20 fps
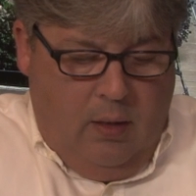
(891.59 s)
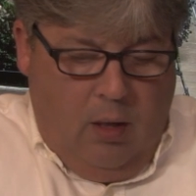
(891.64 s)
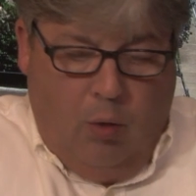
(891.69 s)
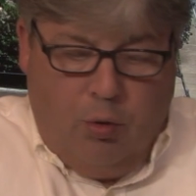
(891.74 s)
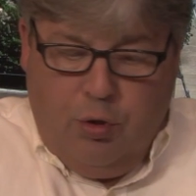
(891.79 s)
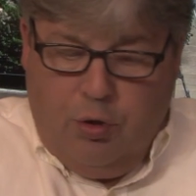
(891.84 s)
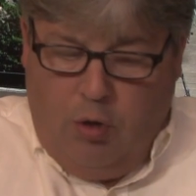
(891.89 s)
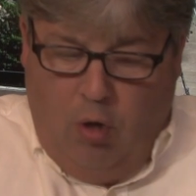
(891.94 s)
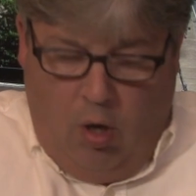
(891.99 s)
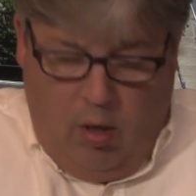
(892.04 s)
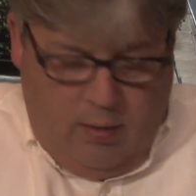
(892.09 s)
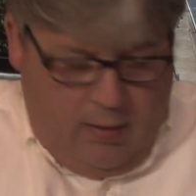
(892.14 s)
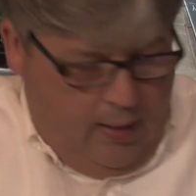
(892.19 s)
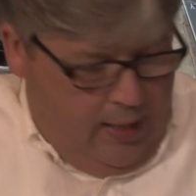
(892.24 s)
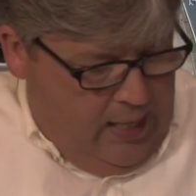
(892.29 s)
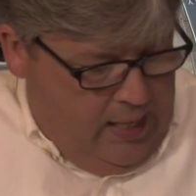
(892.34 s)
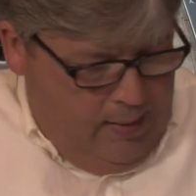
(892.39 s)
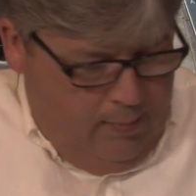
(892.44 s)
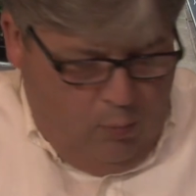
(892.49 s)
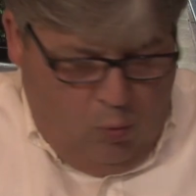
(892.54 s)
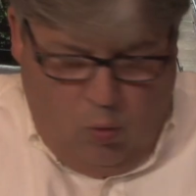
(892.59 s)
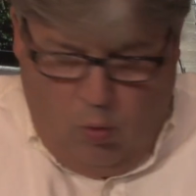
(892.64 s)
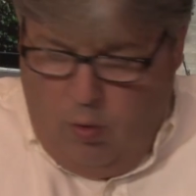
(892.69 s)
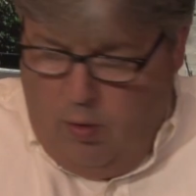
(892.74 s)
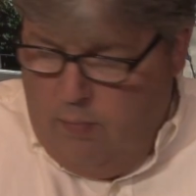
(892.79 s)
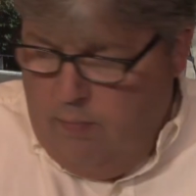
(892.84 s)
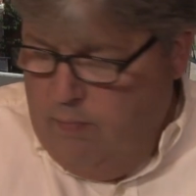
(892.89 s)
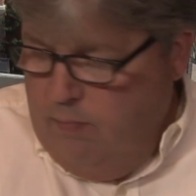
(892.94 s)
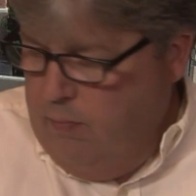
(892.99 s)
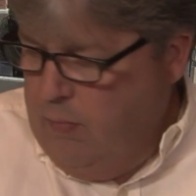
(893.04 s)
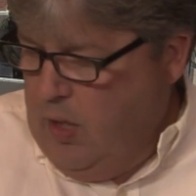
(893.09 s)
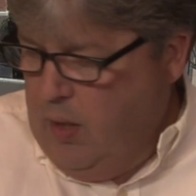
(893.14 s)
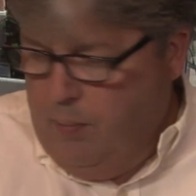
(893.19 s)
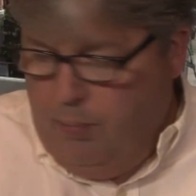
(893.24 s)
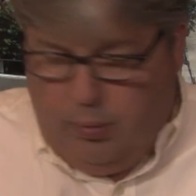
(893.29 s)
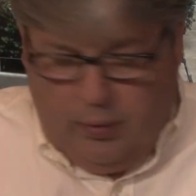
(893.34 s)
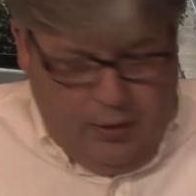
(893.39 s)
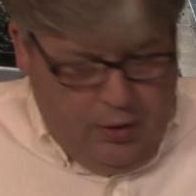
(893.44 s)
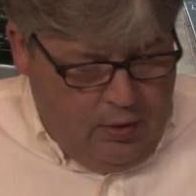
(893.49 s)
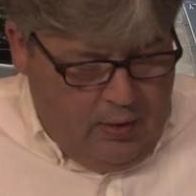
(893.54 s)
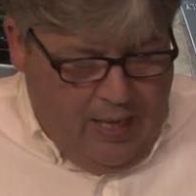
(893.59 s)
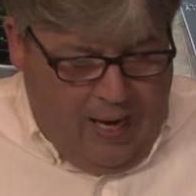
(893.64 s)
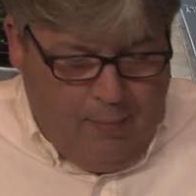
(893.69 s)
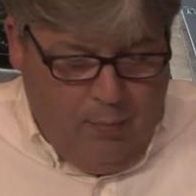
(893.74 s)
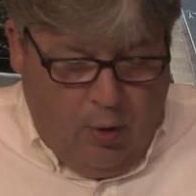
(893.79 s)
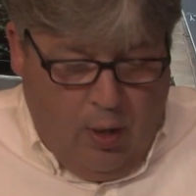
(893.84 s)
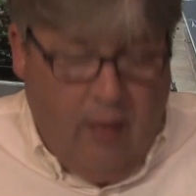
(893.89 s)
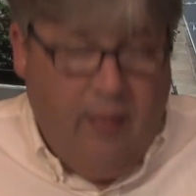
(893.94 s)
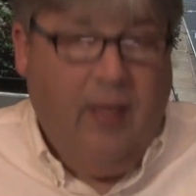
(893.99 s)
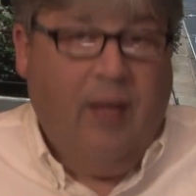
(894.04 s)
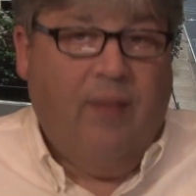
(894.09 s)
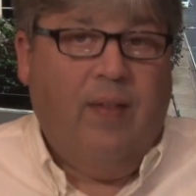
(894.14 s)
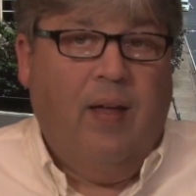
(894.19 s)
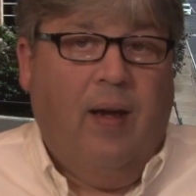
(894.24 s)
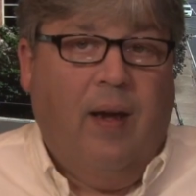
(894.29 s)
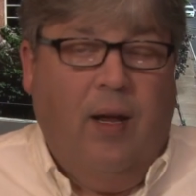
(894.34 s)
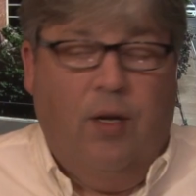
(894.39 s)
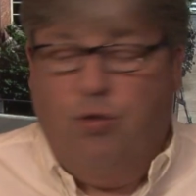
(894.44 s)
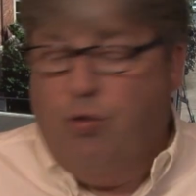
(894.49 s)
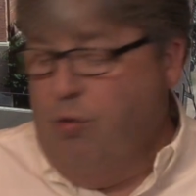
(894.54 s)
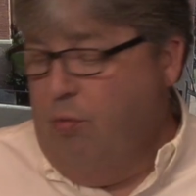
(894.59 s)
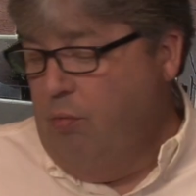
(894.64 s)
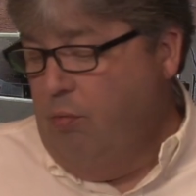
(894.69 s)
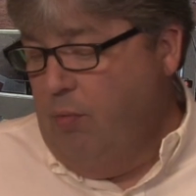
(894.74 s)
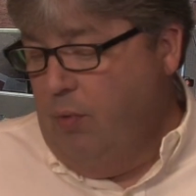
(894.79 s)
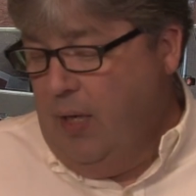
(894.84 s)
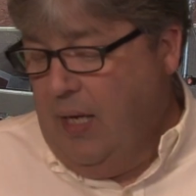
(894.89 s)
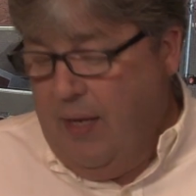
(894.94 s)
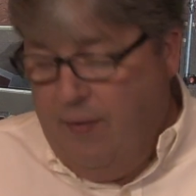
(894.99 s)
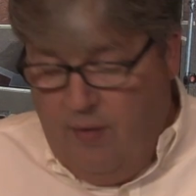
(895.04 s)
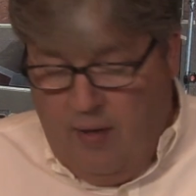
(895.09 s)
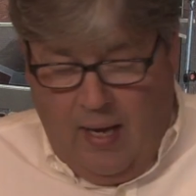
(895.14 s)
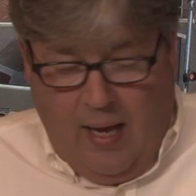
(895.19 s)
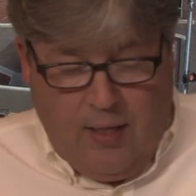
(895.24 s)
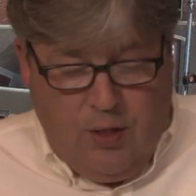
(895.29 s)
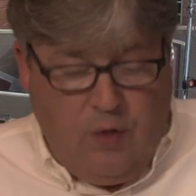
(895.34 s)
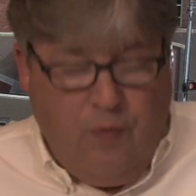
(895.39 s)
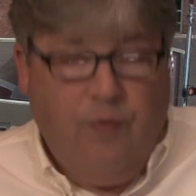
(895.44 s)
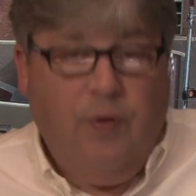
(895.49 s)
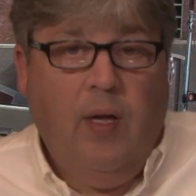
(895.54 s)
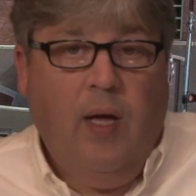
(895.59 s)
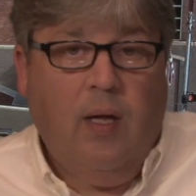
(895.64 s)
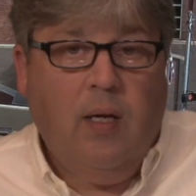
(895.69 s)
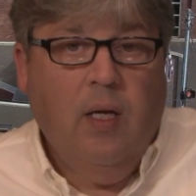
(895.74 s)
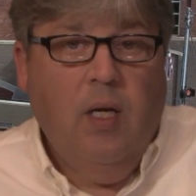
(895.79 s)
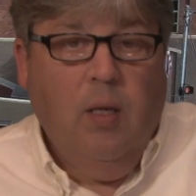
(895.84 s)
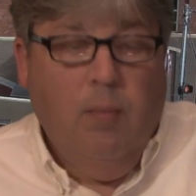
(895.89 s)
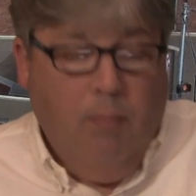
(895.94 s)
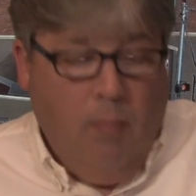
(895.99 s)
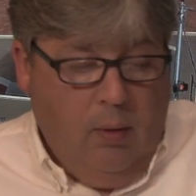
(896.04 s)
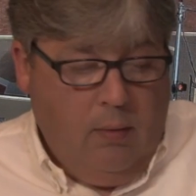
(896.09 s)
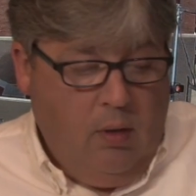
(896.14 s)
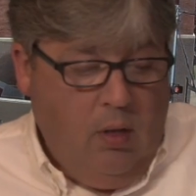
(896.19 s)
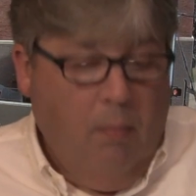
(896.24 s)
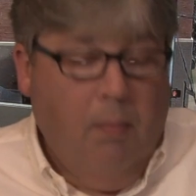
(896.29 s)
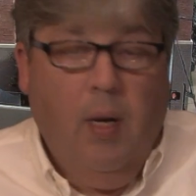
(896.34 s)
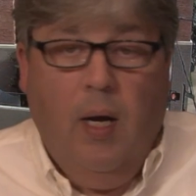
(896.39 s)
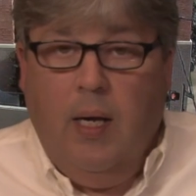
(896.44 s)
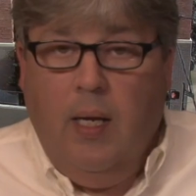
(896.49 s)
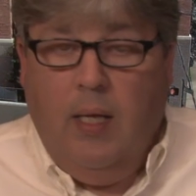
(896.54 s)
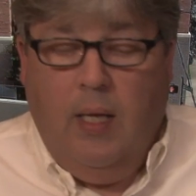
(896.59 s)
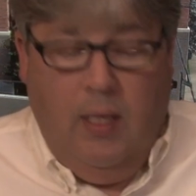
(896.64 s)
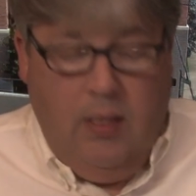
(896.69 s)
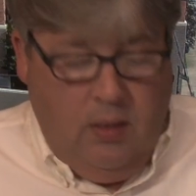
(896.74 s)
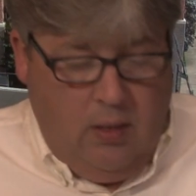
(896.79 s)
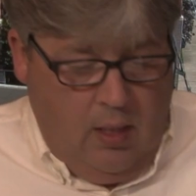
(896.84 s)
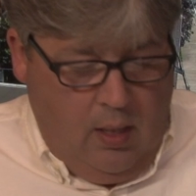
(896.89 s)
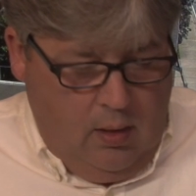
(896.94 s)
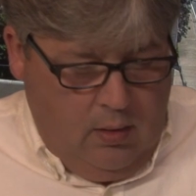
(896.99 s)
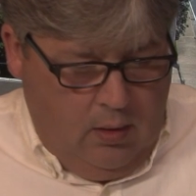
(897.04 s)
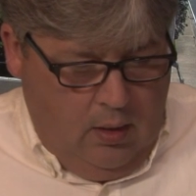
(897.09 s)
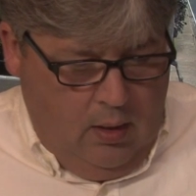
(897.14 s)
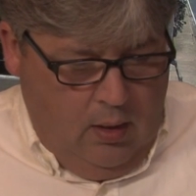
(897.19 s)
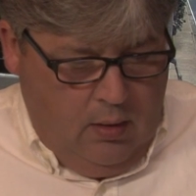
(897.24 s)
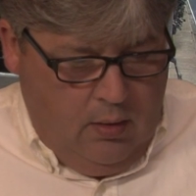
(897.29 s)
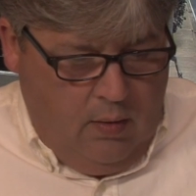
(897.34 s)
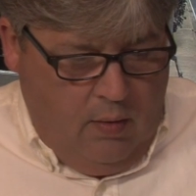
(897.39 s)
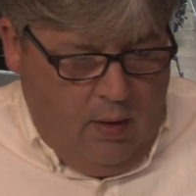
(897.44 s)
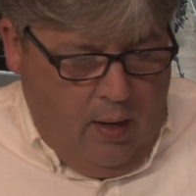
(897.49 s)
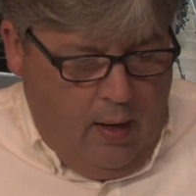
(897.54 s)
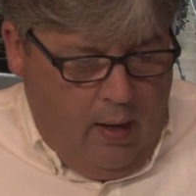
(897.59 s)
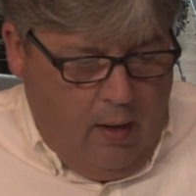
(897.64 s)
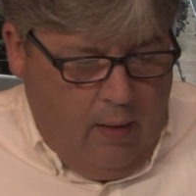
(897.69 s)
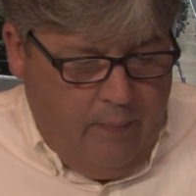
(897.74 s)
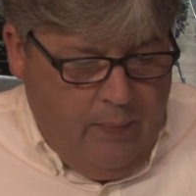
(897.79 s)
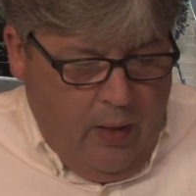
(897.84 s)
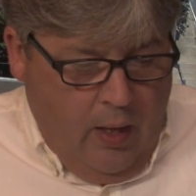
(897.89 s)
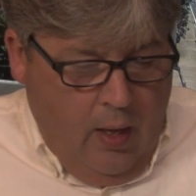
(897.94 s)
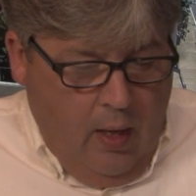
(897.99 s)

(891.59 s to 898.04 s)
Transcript: No start time or completion time or anything of that nature given as of yet, but the money, he says, is there.